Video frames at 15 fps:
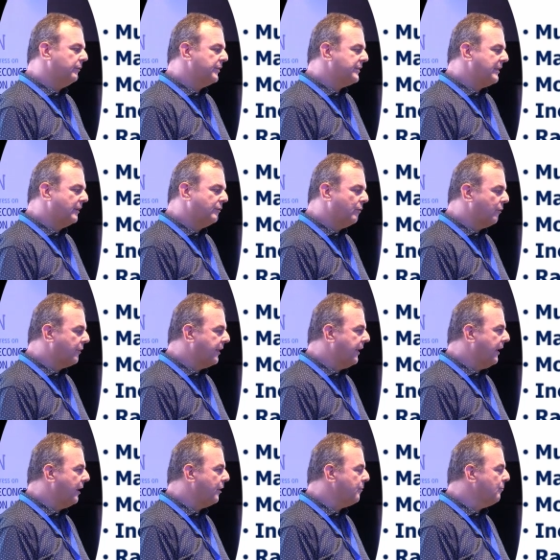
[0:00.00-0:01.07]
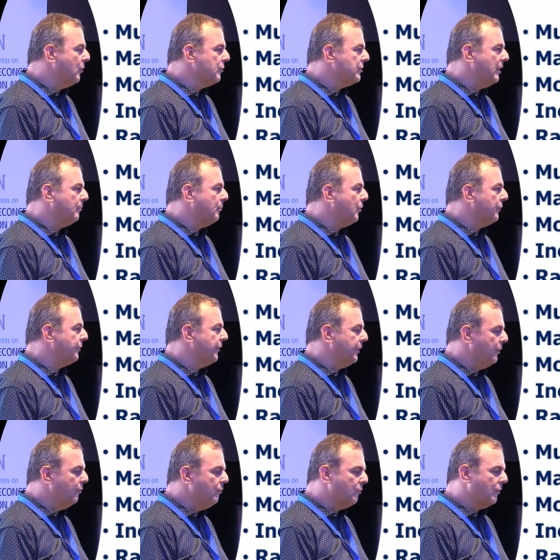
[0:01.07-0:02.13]
the standard of care in most
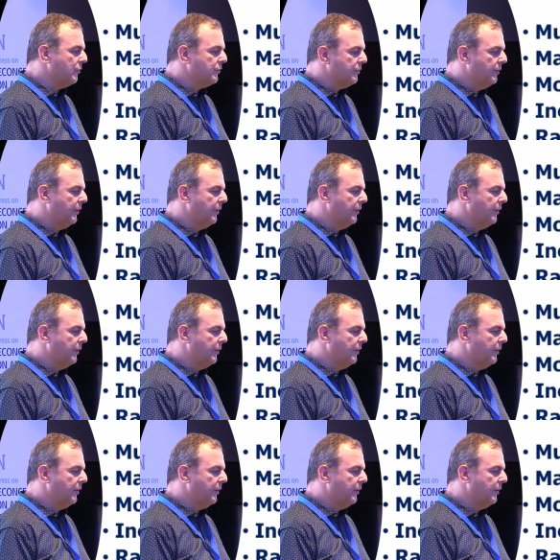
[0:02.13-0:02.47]
laboratories